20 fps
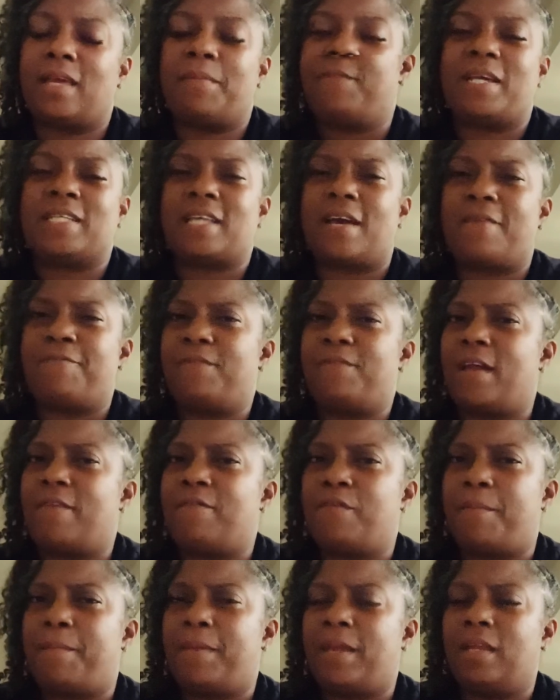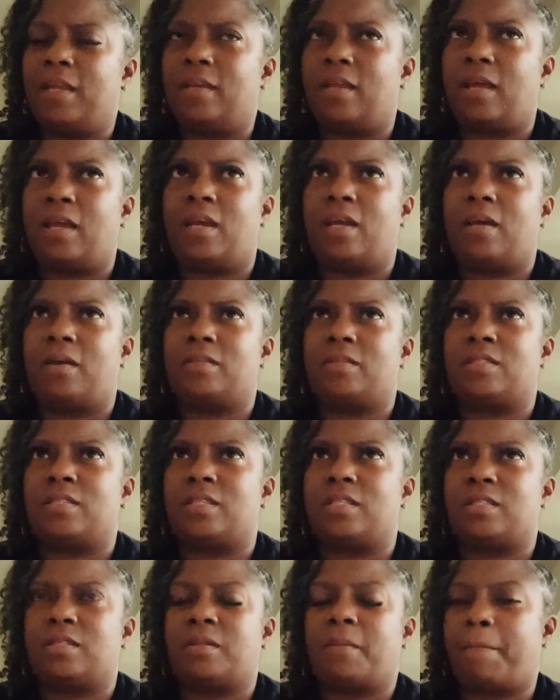because I've never been like a
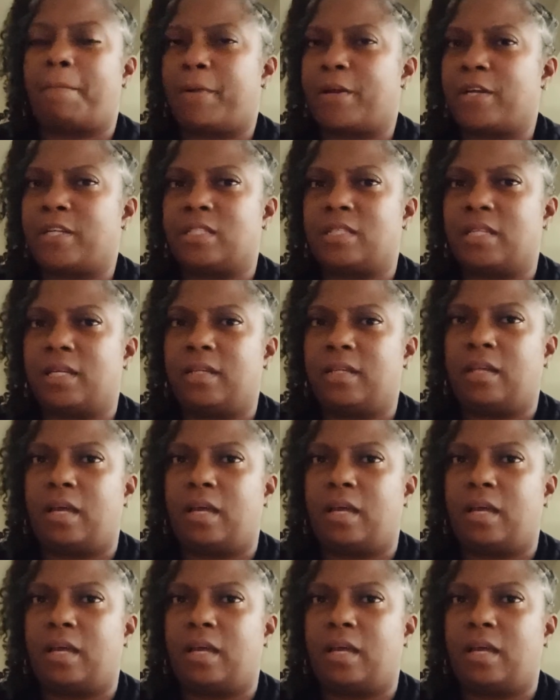system person,